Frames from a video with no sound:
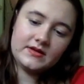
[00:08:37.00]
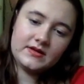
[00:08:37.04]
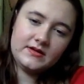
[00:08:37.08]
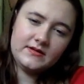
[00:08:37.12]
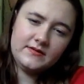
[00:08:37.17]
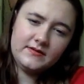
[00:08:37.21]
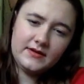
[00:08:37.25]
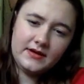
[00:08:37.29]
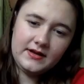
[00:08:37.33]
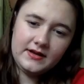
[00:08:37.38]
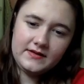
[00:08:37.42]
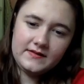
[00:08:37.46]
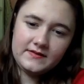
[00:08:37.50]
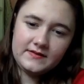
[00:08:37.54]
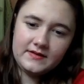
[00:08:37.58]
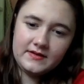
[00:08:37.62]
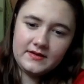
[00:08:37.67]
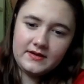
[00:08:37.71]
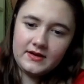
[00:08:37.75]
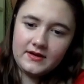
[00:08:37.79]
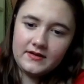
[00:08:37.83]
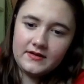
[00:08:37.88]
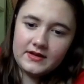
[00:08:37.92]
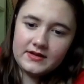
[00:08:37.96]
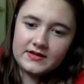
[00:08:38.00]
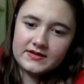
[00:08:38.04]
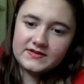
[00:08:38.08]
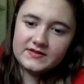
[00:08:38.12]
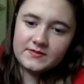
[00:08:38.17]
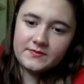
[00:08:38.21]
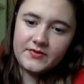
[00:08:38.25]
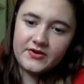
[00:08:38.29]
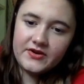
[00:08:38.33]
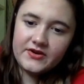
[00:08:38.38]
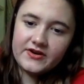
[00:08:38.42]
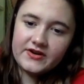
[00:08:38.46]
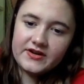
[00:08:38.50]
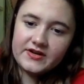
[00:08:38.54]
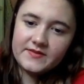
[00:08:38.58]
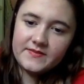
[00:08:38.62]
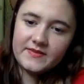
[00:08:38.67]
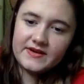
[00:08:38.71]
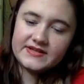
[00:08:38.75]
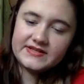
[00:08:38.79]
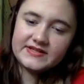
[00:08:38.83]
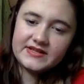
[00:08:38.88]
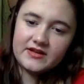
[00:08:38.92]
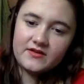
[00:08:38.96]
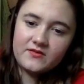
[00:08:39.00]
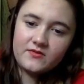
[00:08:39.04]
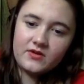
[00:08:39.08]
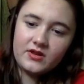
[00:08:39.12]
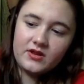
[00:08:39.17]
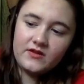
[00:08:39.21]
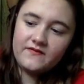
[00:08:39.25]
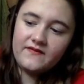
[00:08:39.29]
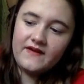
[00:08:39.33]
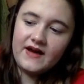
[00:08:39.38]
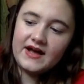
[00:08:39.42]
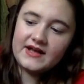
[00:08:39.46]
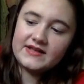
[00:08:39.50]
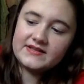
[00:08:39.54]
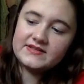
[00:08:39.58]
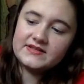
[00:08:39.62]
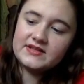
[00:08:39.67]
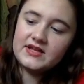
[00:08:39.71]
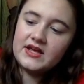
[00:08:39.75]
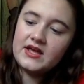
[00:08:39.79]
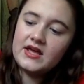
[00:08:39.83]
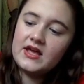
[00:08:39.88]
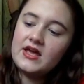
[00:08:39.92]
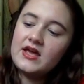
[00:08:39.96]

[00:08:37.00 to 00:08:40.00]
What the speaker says: you kind of see how that disappeared into my skin really fast?